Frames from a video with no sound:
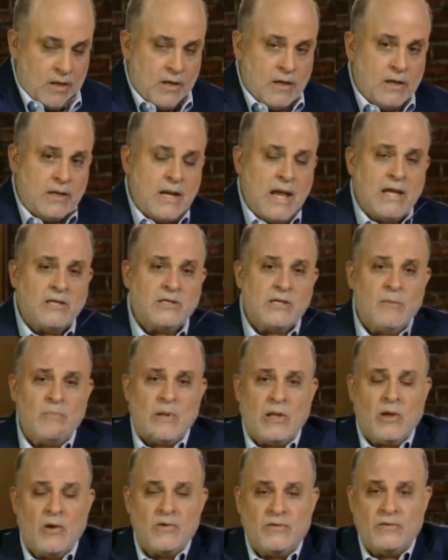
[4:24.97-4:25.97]
Nancy
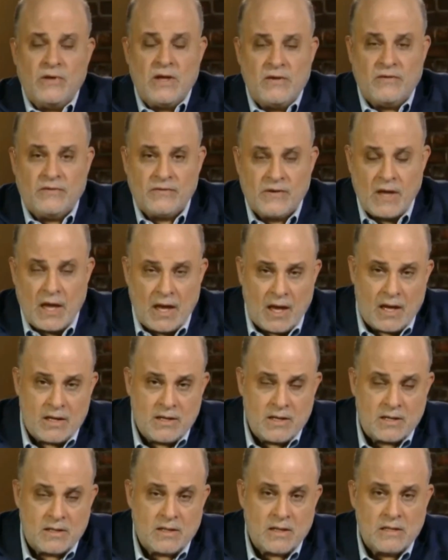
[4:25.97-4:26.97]
Pelosi has said,
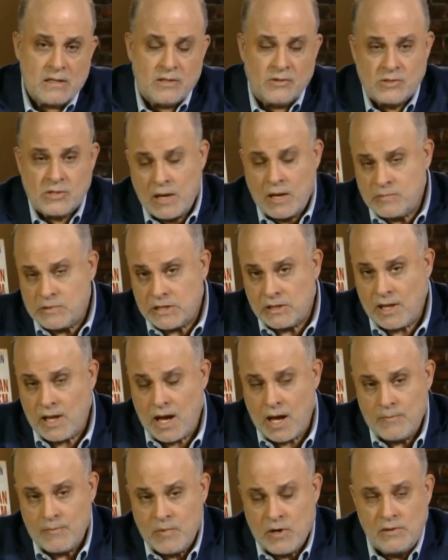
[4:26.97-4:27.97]
and James
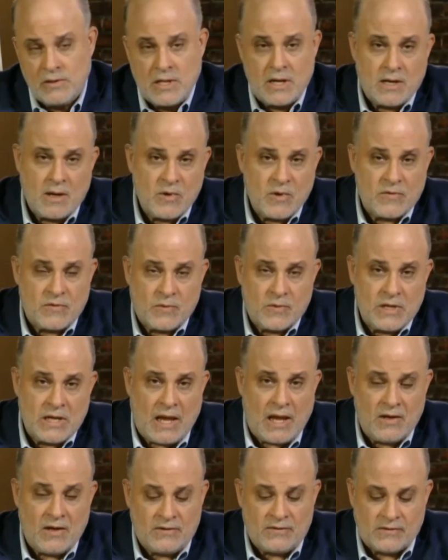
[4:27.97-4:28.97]
Clyburn, the number 3,
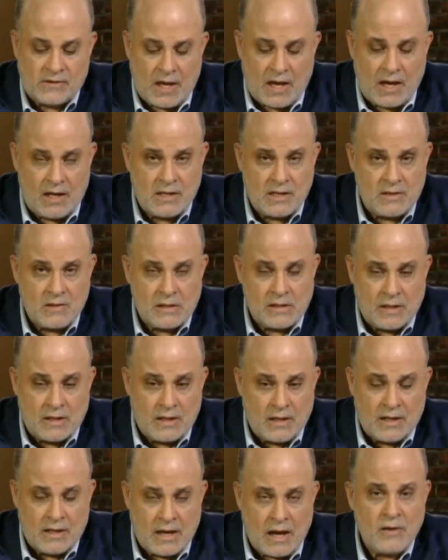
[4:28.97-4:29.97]
has said, and the
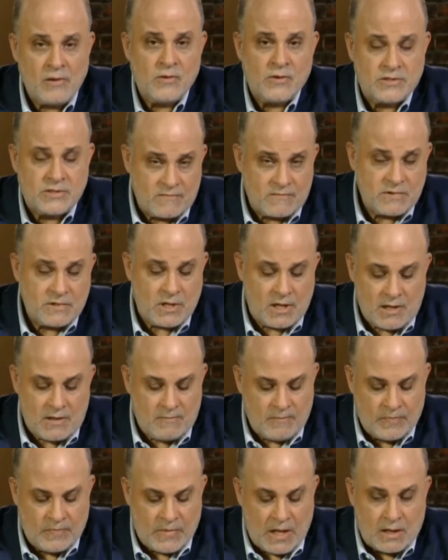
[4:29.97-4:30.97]
others have said,
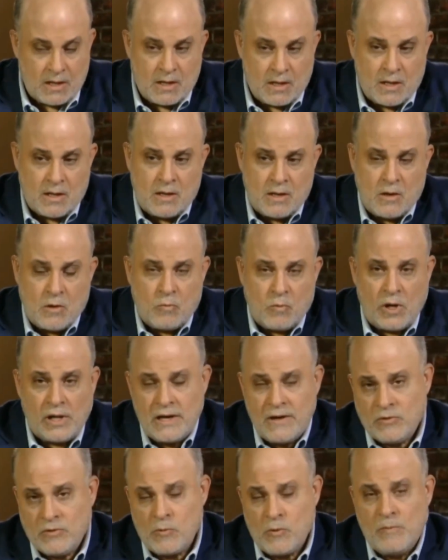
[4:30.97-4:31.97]
well,
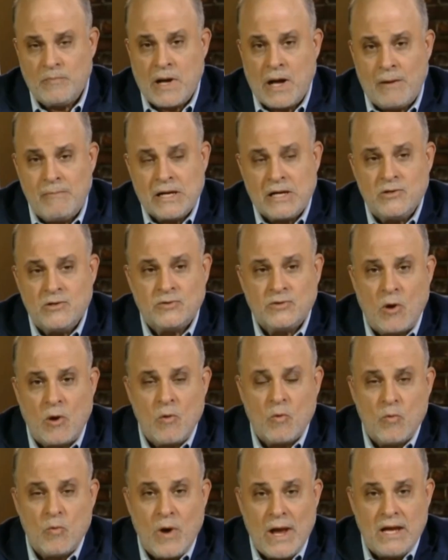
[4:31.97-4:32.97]
if the Republicans
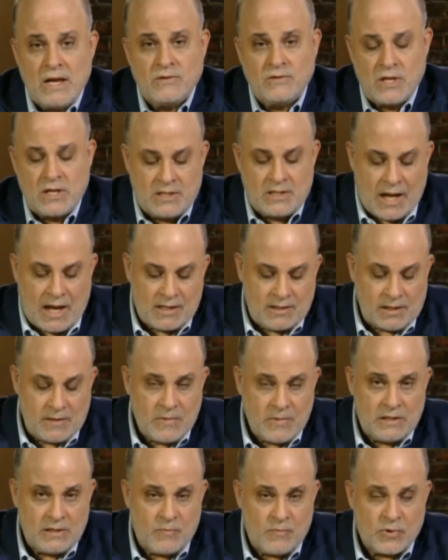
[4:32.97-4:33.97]
don't raise the debt
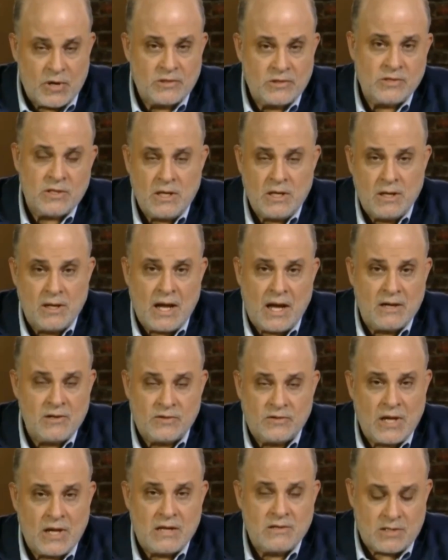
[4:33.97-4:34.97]
limit, the President of the United
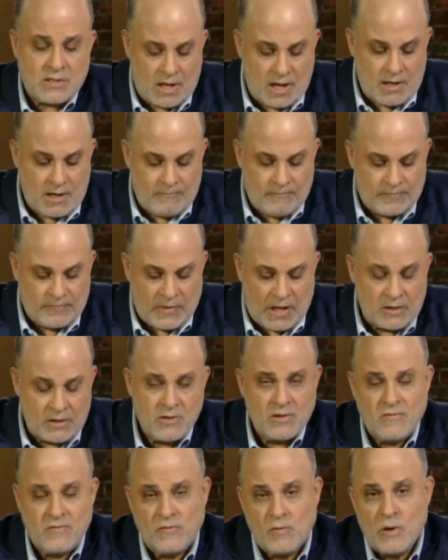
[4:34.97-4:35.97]
States can, under
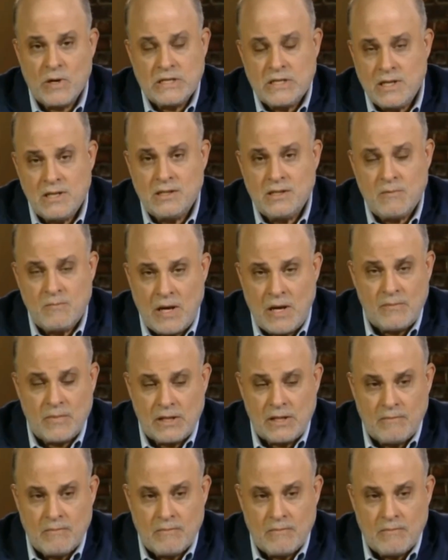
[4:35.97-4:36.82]
the 14th Amendment.